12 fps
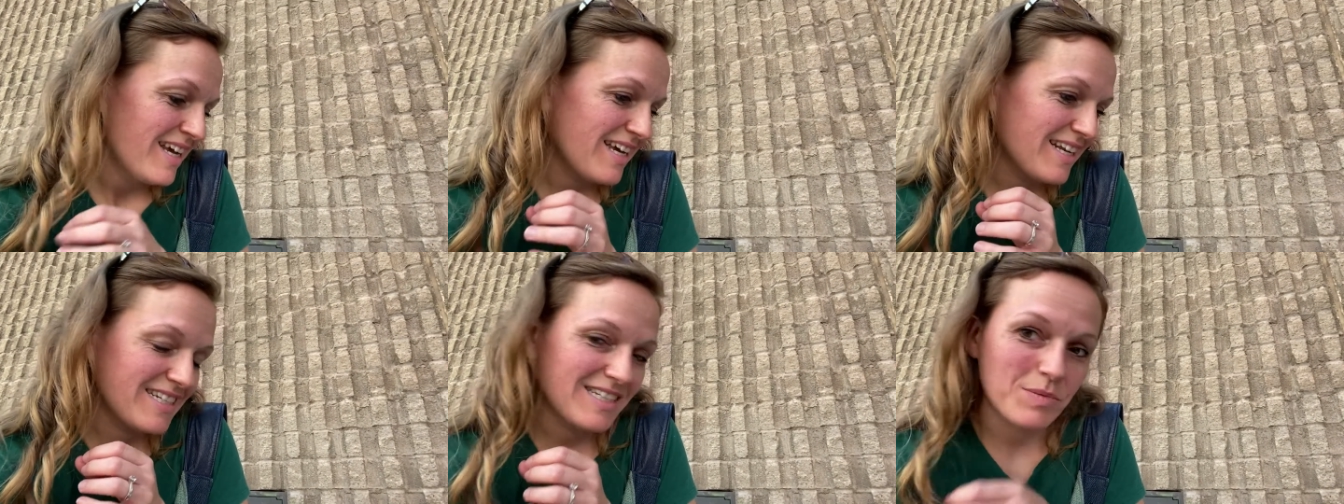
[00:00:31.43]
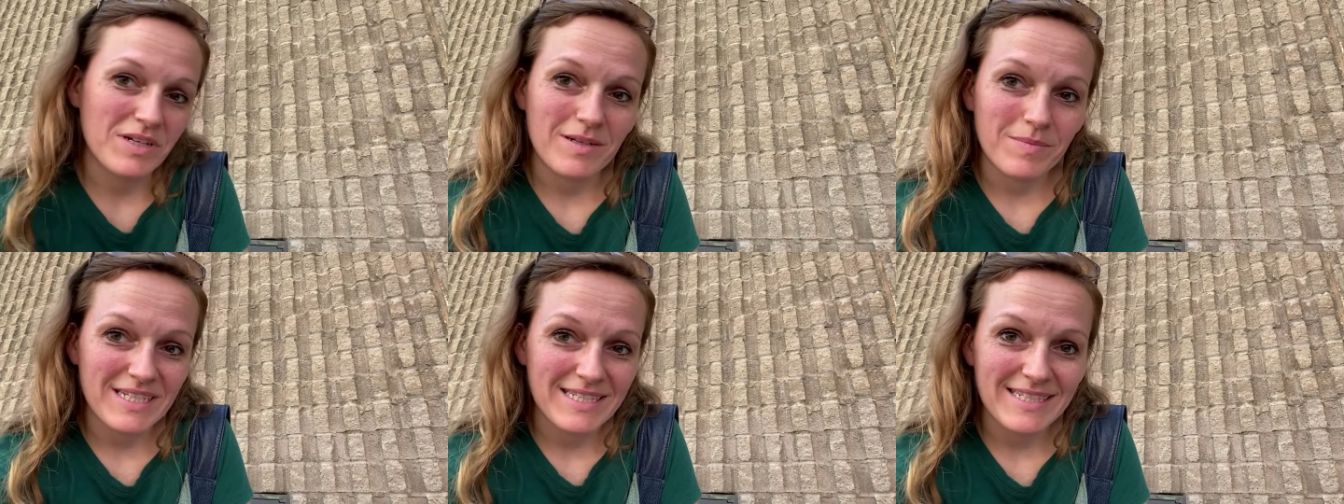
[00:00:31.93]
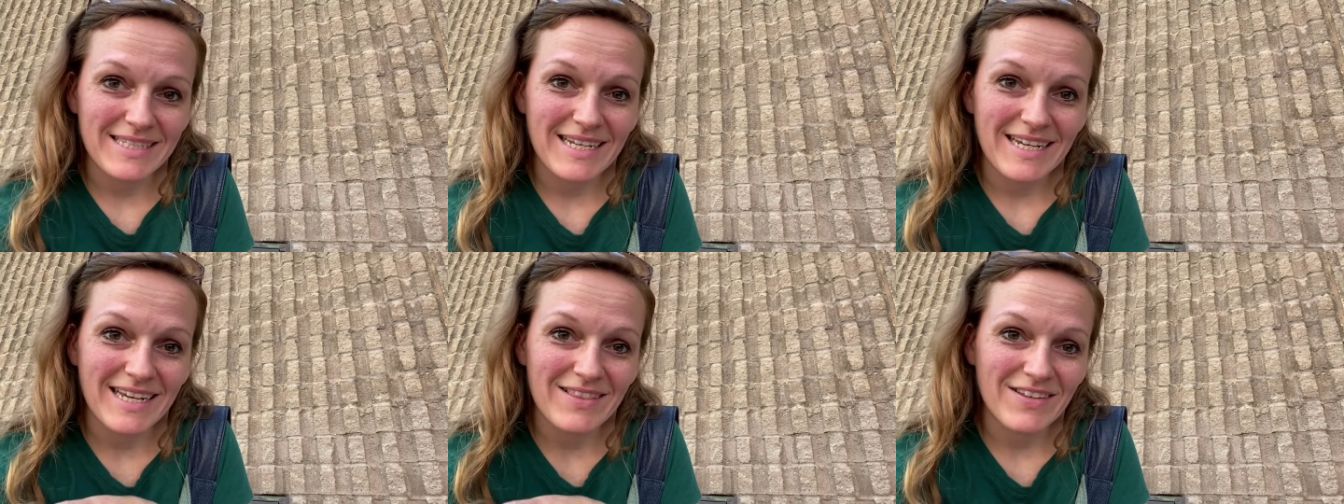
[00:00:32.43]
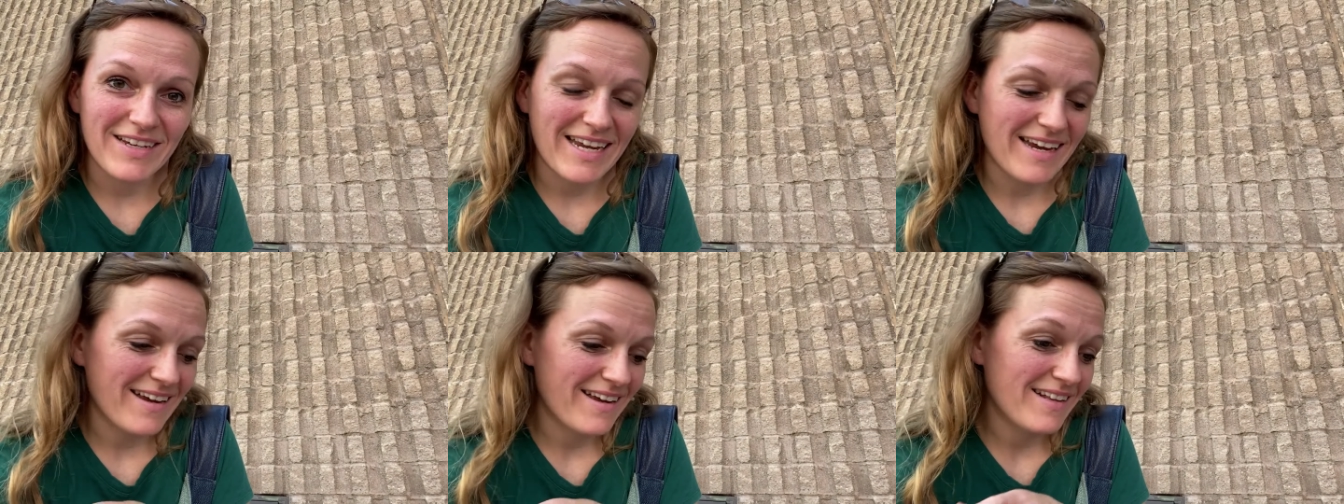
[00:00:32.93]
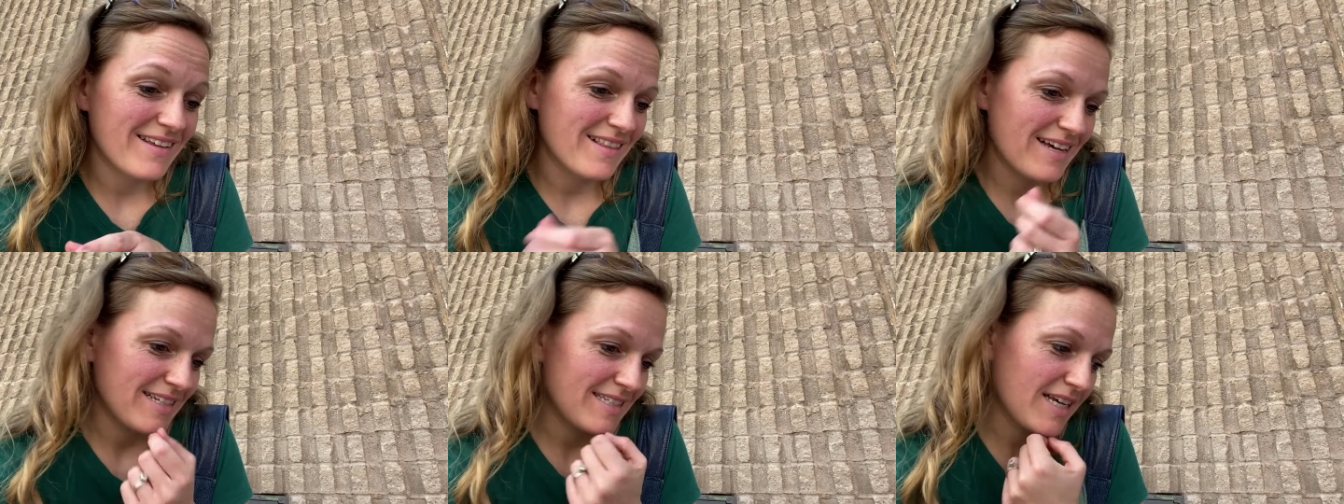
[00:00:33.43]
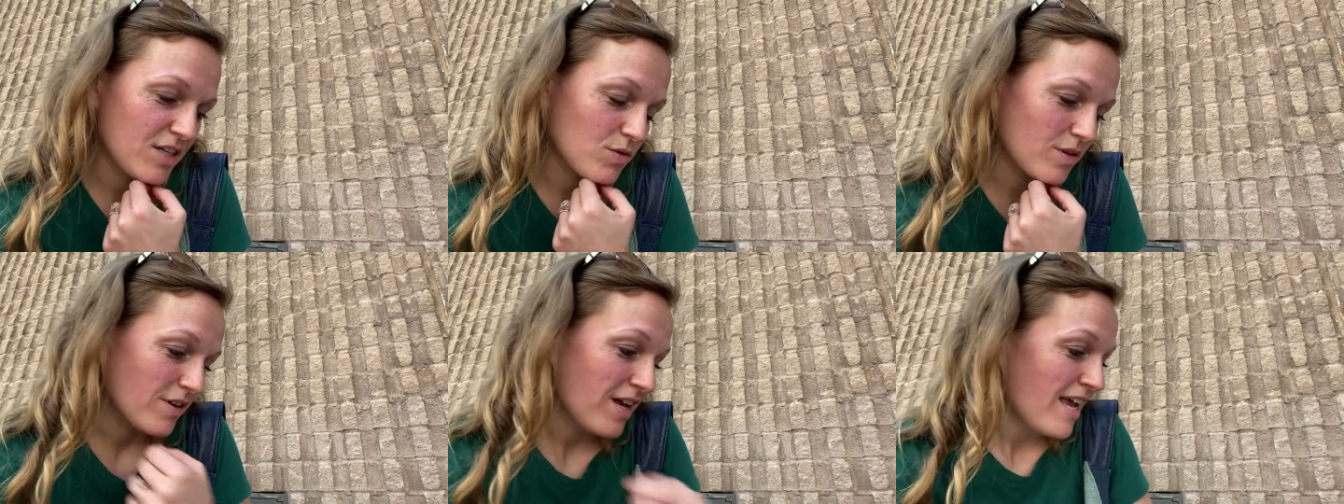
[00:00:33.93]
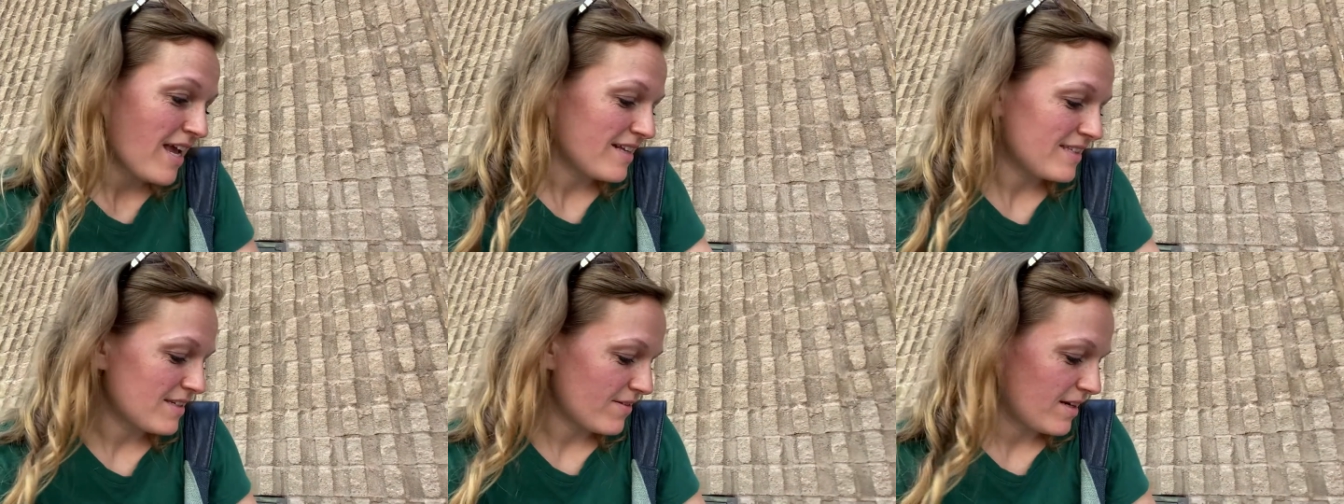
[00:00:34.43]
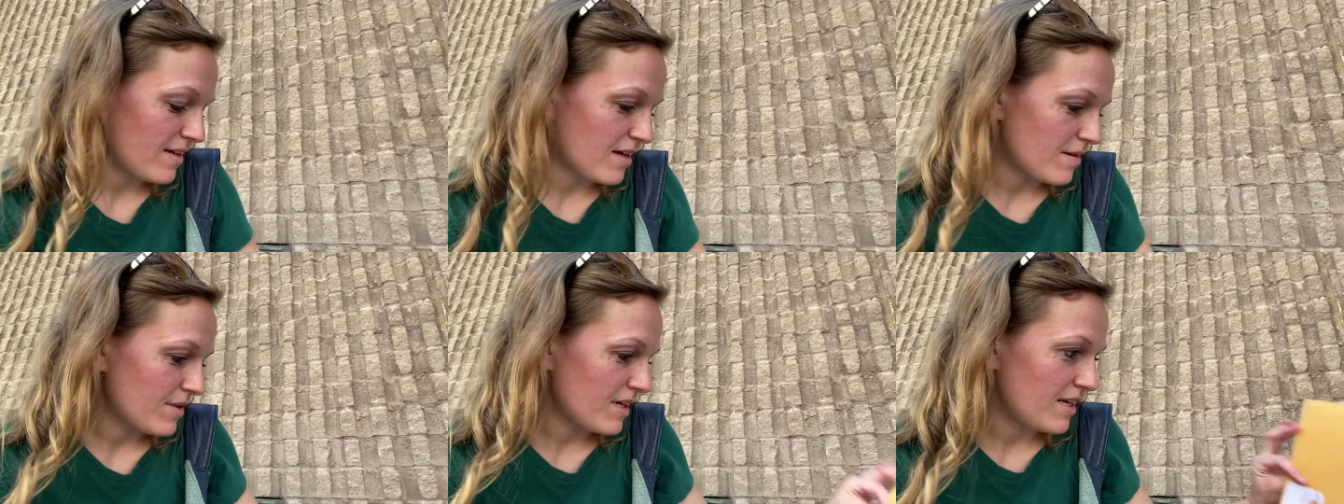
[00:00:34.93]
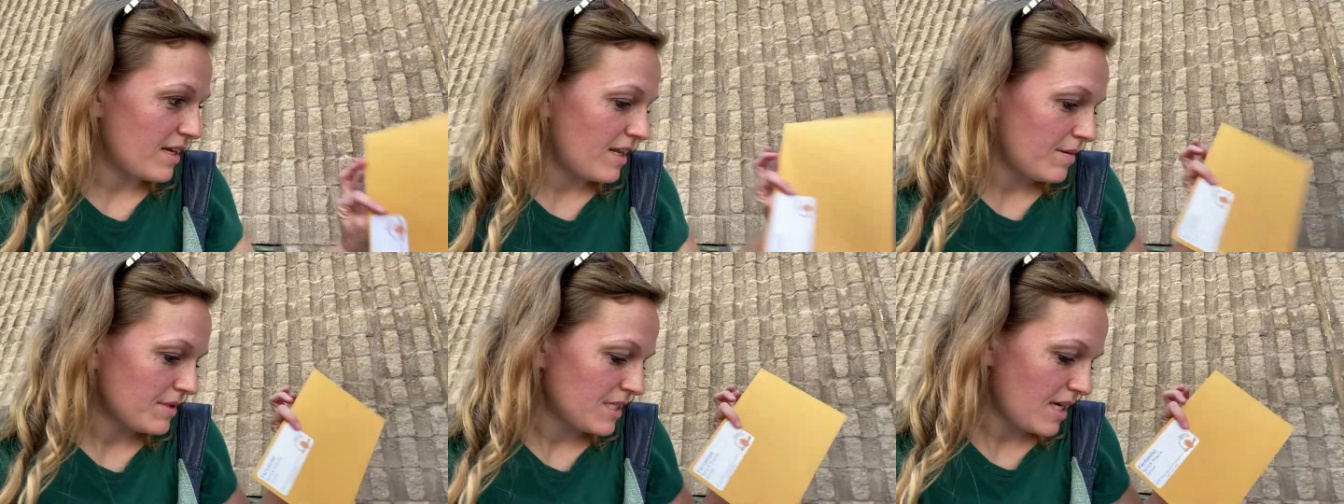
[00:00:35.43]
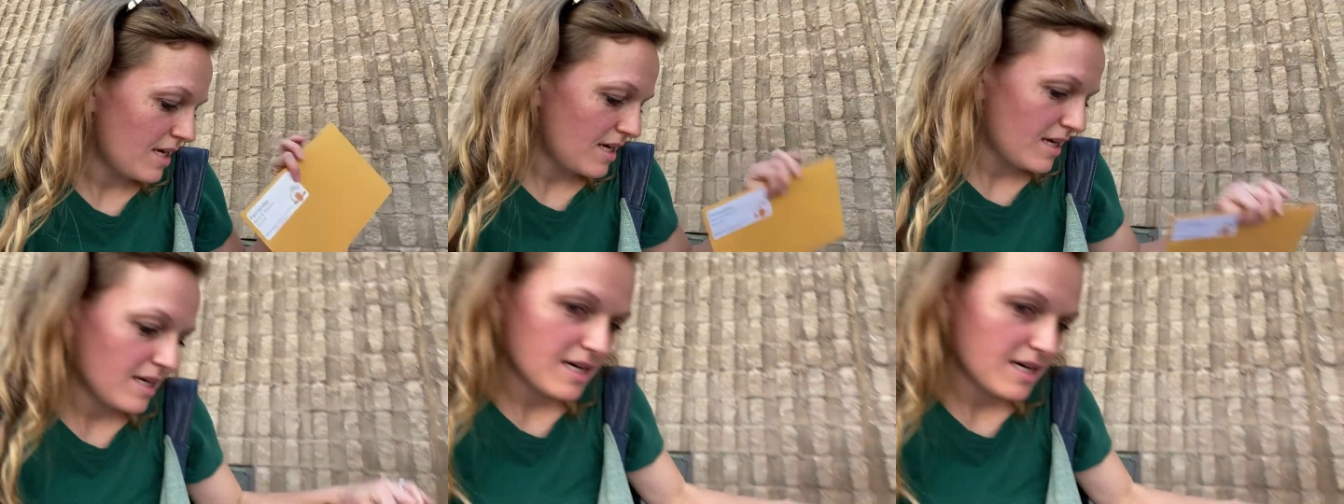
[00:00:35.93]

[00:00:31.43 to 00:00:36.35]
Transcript: and I just wanted a place to sit and look at the class schedule. And so I got my name tag,